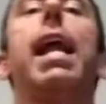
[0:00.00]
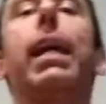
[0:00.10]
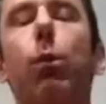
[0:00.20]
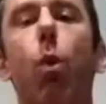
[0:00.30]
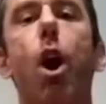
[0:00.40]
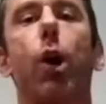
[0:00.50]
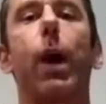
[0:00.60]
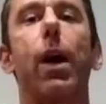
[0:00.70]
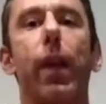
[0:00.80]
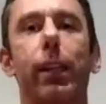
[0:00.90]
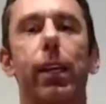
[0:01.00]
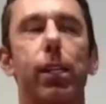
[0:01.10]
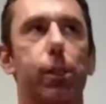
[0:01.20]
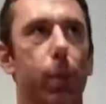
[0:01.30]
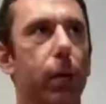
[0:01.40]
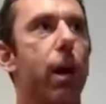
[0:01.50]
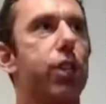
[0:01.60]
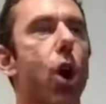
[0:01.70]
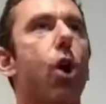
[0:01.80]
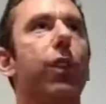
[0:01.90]
And I can walk around like this pretty
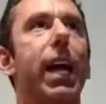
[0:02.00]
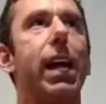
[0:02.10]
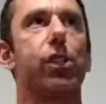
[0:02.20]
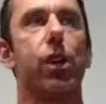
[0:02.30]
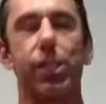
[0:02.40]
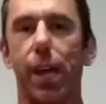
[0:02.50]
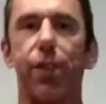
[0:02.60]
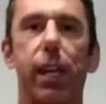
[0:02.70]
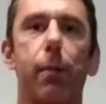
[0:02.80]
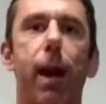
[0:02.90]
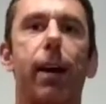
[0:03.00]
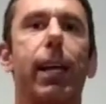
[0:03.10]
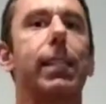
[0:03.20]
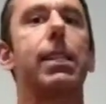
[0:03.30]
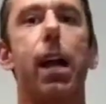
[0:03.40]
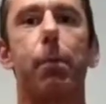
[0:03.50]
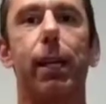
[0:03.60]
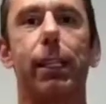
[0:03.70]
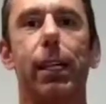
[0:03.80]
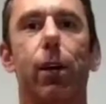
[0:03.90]
much all day as long as I think about it. It's not
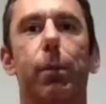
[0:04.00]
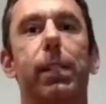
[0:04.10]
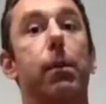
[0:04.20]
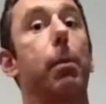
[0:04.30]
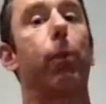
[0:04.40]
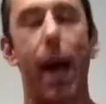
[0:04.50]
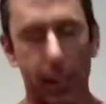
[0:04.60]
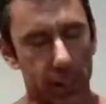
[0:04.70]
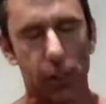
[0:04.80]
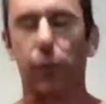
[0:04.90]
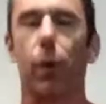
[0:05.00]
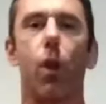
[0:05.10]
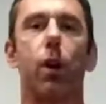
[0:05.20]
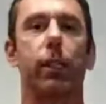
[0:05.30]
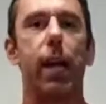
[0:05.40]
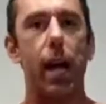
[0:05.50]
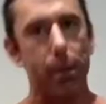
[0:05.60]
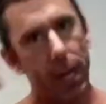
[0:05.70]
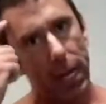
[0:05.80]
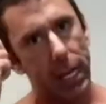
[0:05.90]
a big deal because I've been practicing this for a long
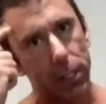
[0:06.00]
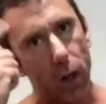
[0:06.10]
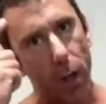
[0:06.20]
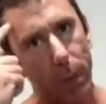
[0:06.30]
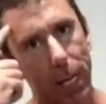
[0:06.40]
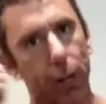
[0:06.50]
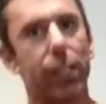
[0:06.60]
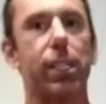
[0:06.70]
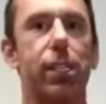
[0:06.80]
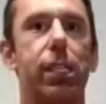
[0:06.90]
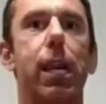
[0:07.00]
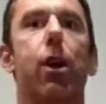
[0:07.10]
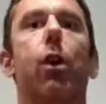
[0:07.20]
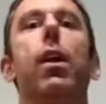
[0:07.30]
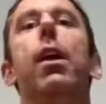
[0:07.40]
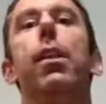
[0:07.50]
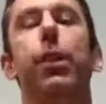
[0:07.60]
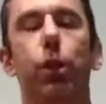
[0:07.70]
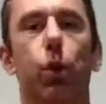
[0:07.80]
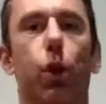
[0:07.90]
time. It's all up here. It's a skill
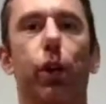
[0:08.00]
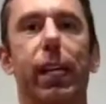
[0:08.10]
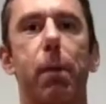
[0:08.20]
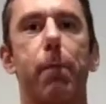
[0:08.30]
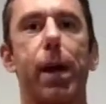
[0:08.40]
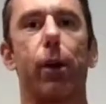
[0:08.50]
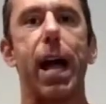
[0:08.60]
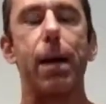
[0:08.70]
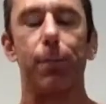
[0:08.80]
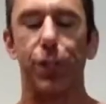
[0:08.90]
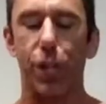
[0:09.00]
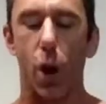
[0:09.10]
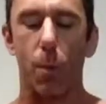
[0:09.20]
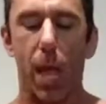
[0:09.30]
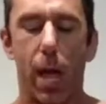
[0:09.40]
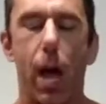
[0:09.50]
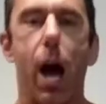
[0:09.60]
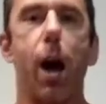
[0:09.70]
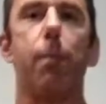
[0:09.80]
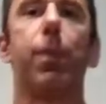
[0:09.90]
that you learn and get better at. So
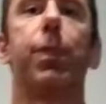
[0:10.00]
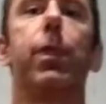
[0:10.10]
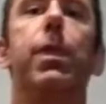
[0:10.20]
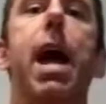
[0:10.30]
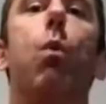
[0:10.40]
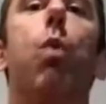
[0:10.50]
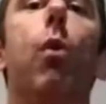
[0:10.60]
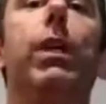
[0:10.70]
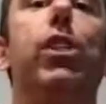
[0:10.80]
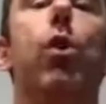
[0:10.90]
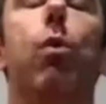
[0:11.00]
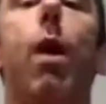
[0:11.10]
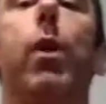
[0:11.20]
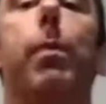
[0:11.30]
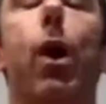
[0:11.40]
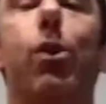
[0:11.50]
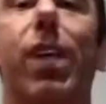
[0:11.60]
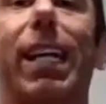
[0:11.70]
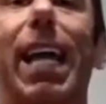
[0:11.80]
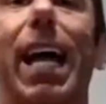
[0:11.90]
um, now what we do and why we
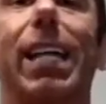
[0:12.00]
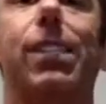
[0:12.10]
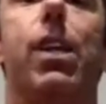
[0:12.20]
pose like that